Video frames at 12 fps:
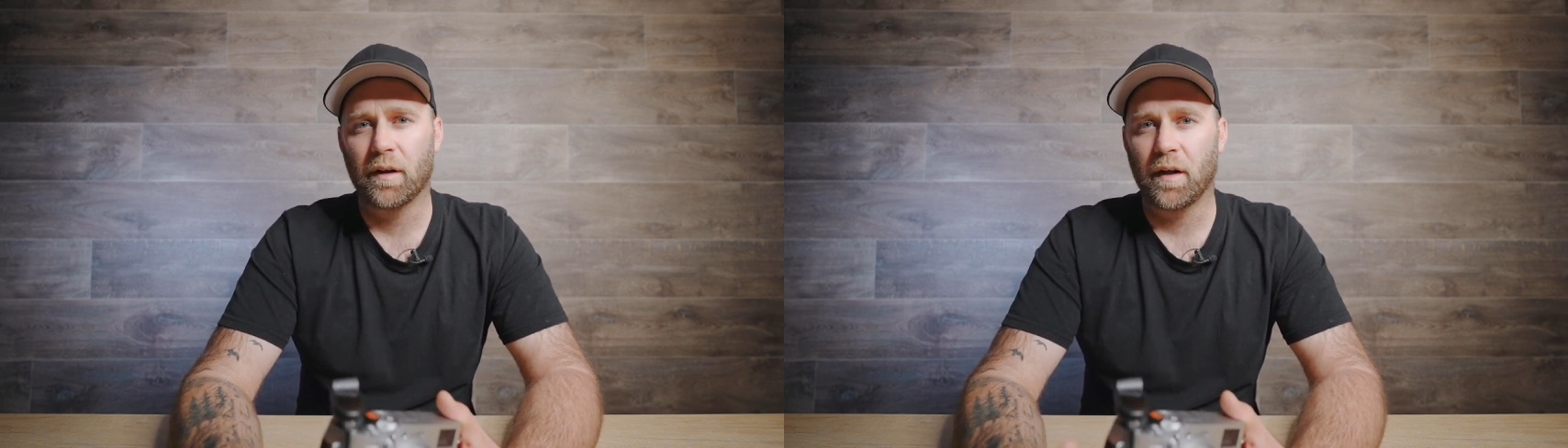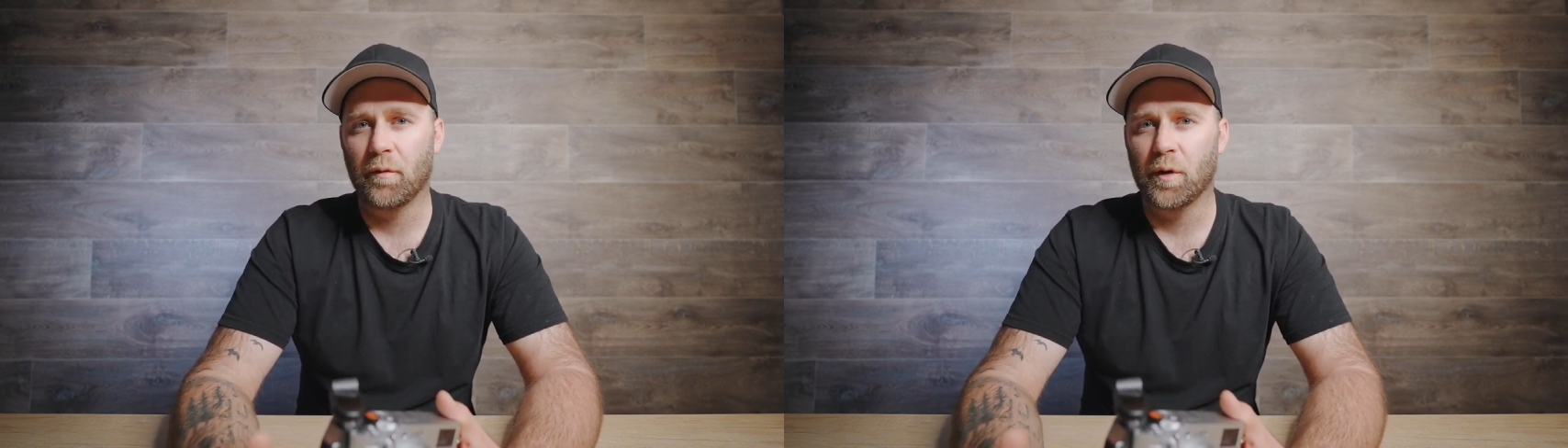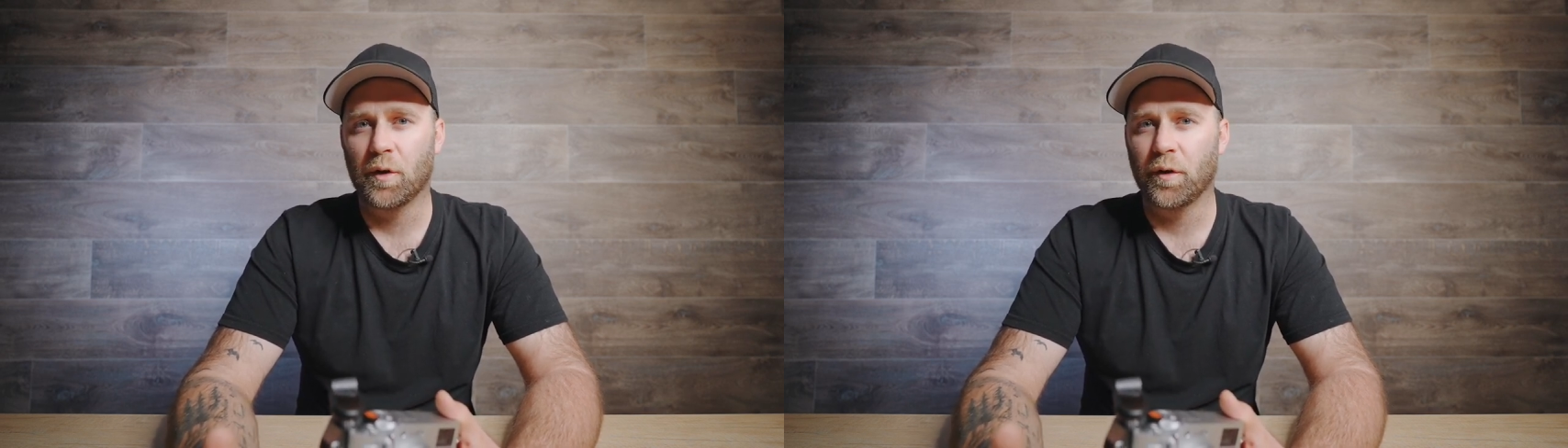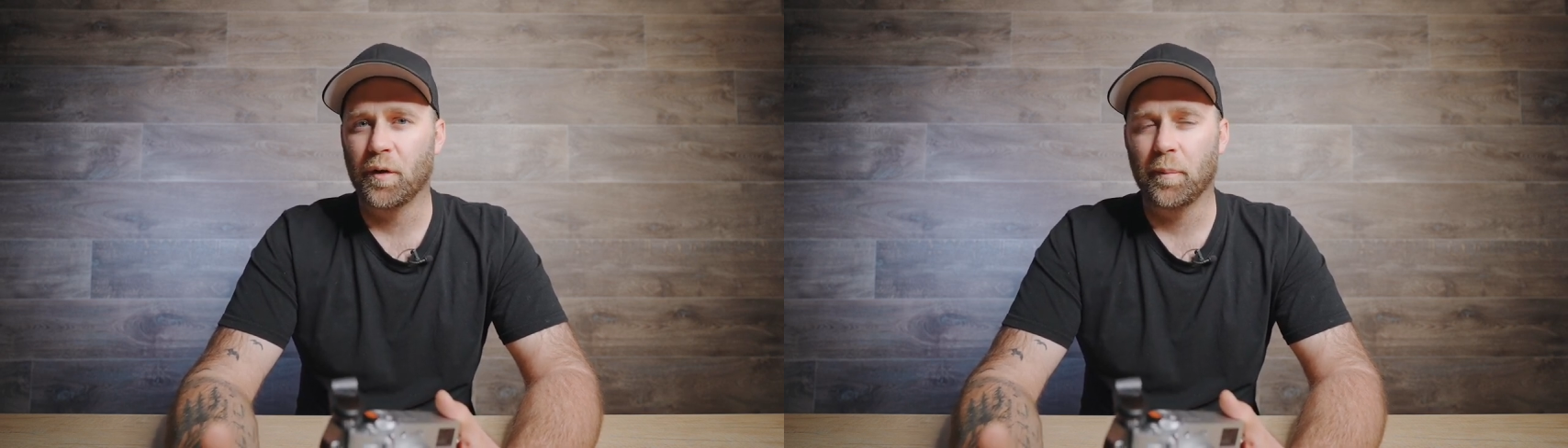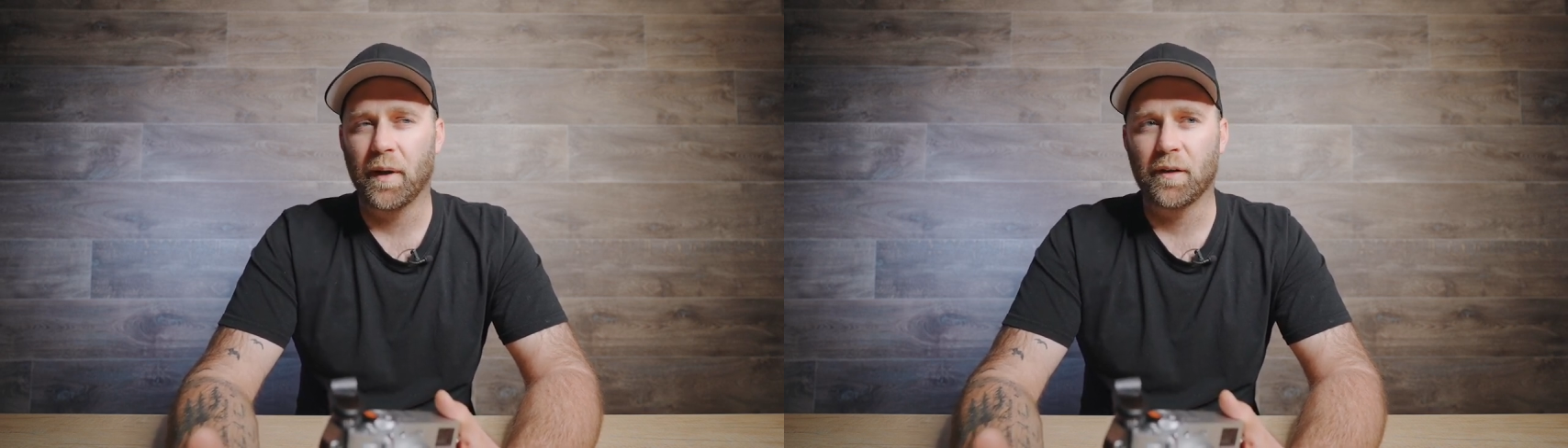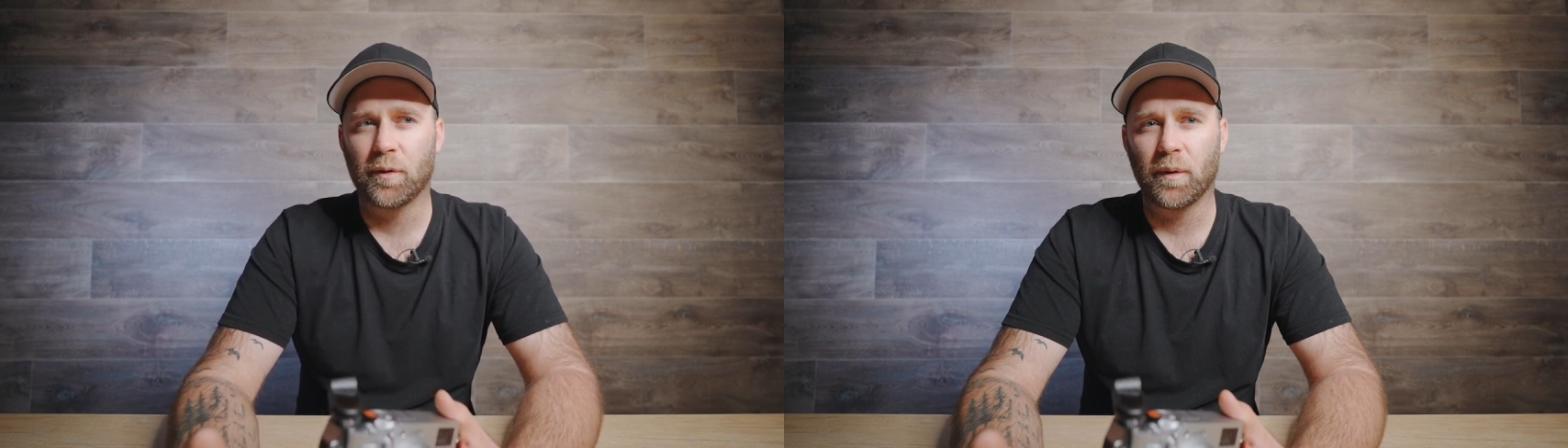I recorded
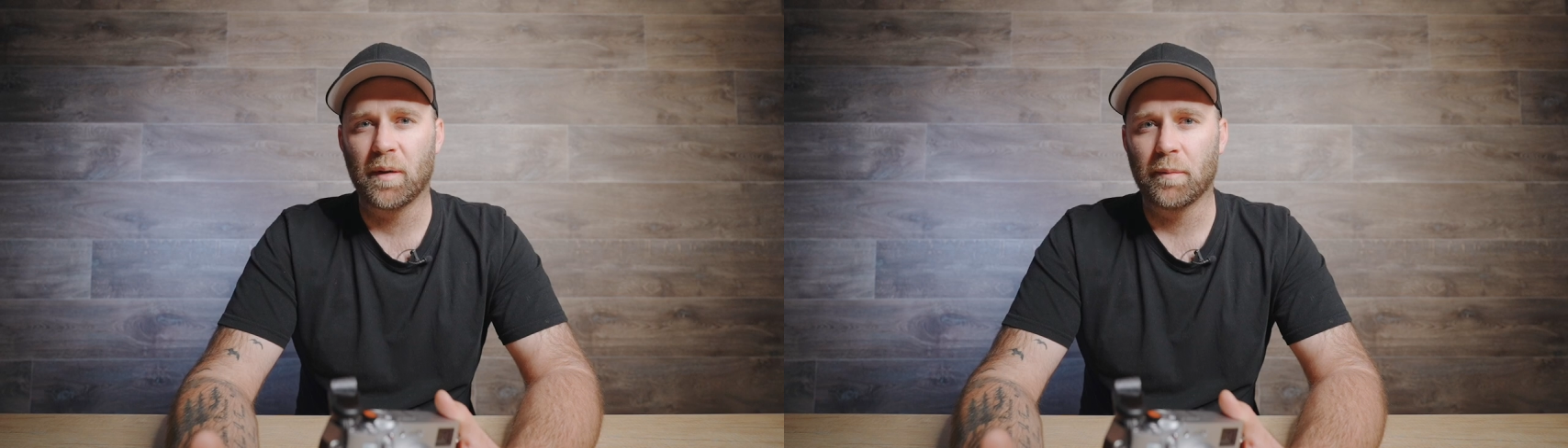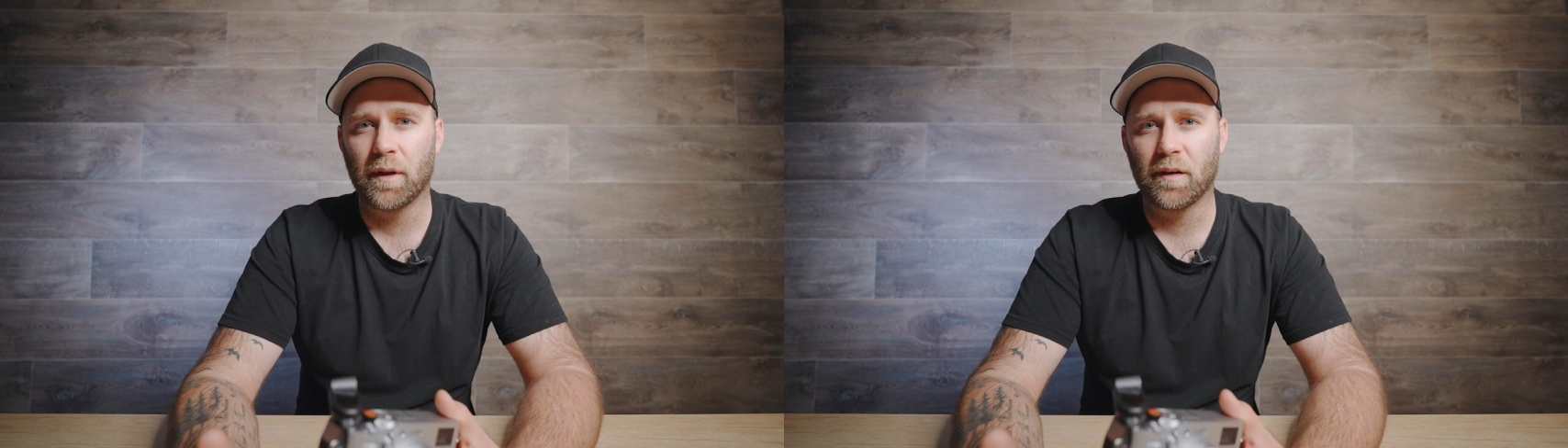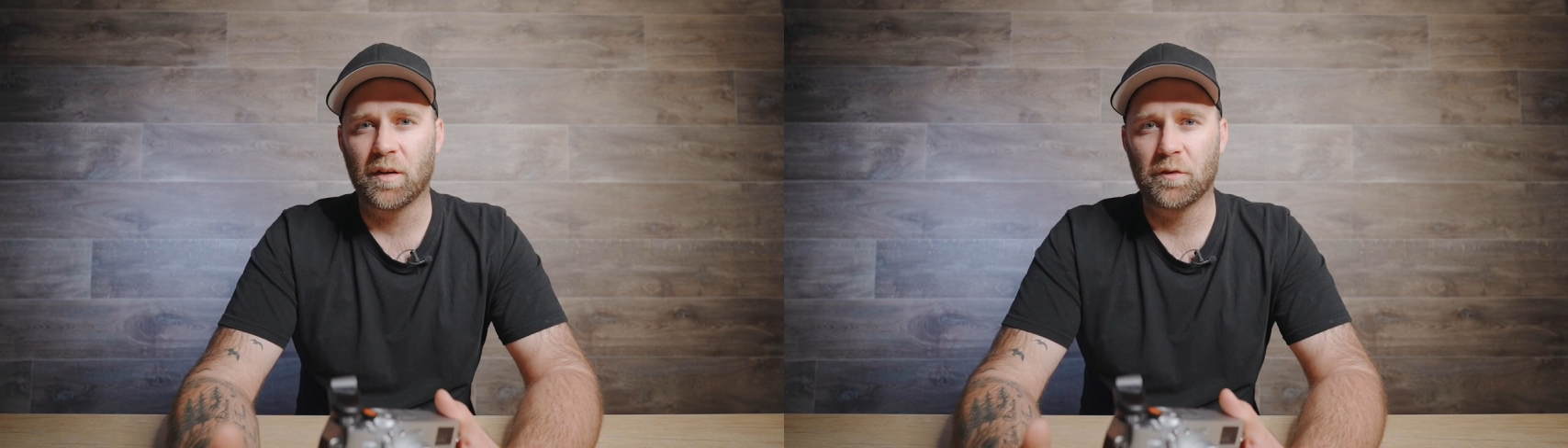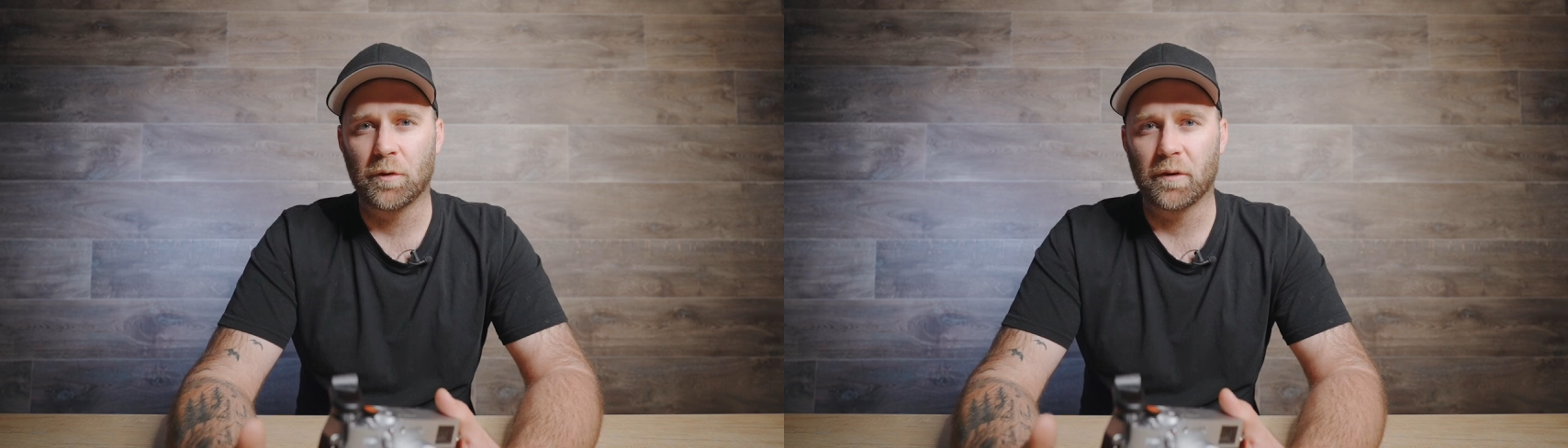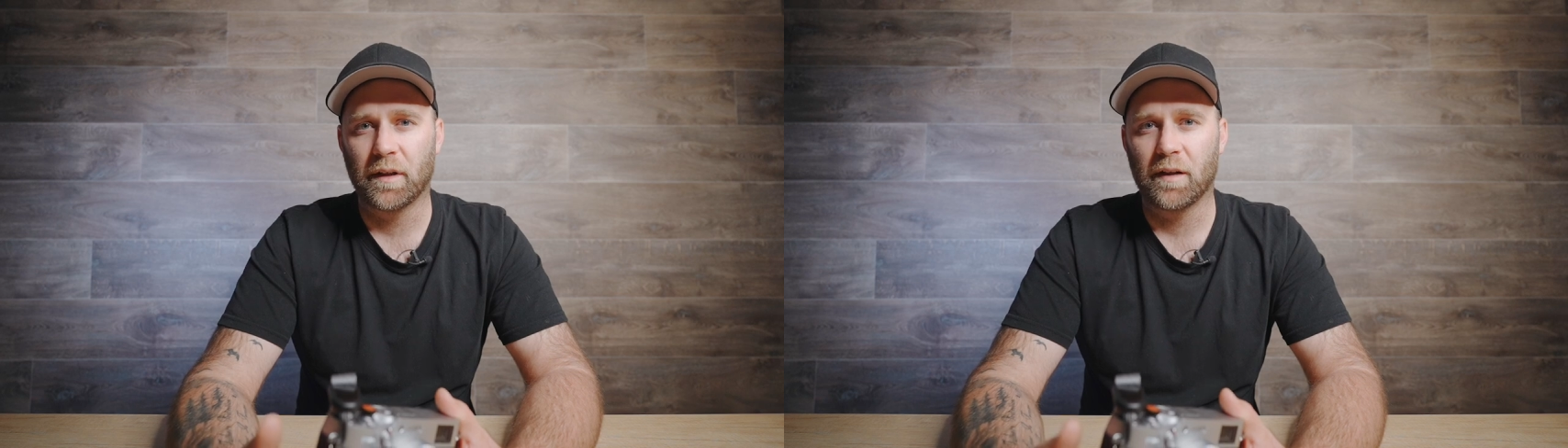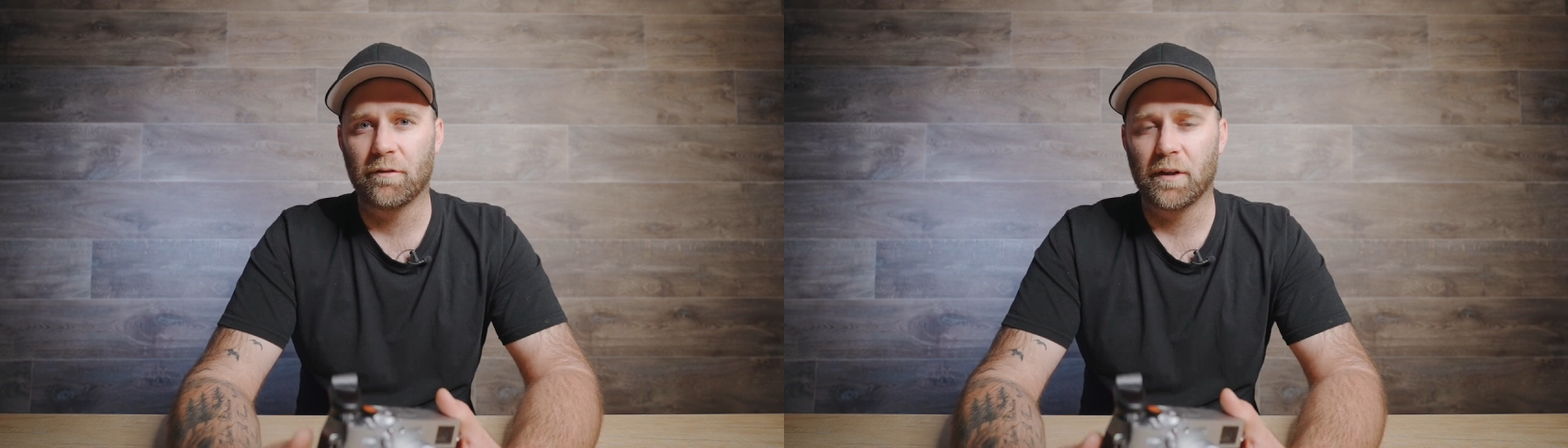about 20 minutes of
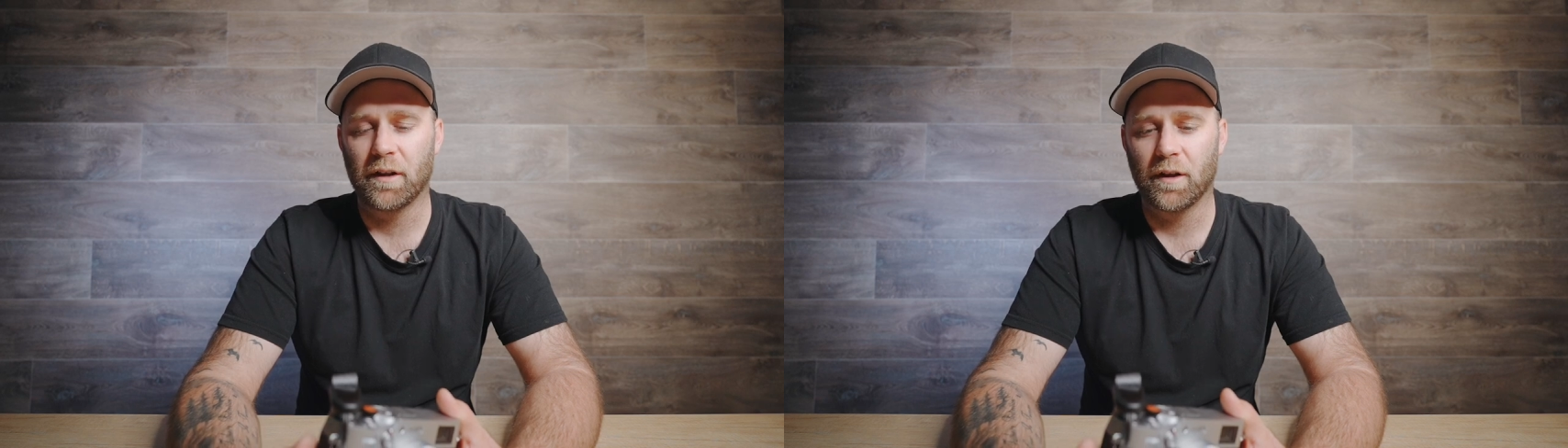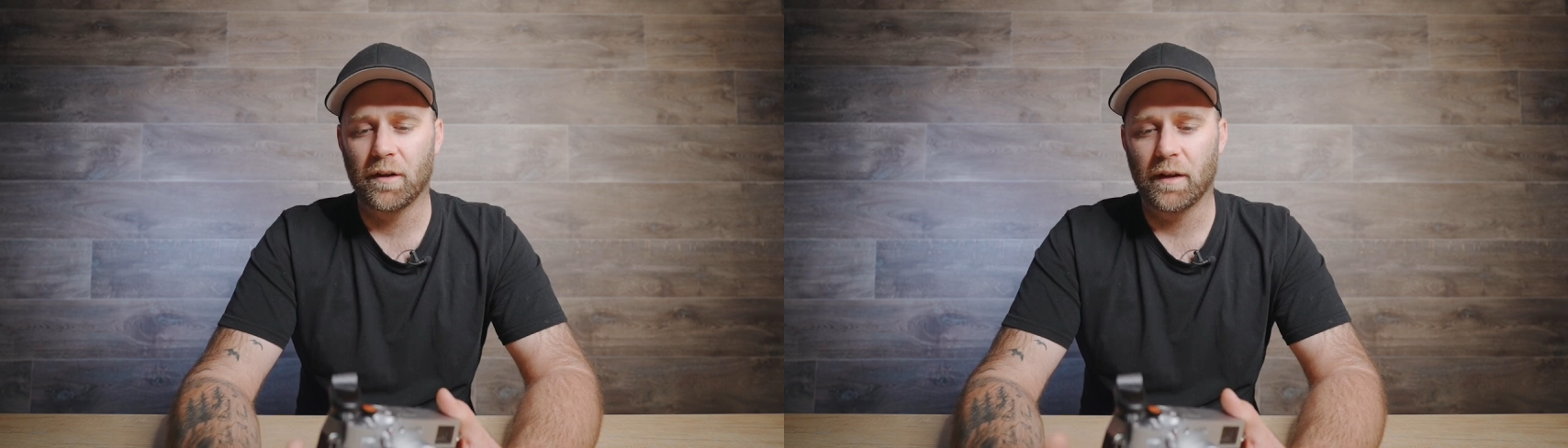4K video.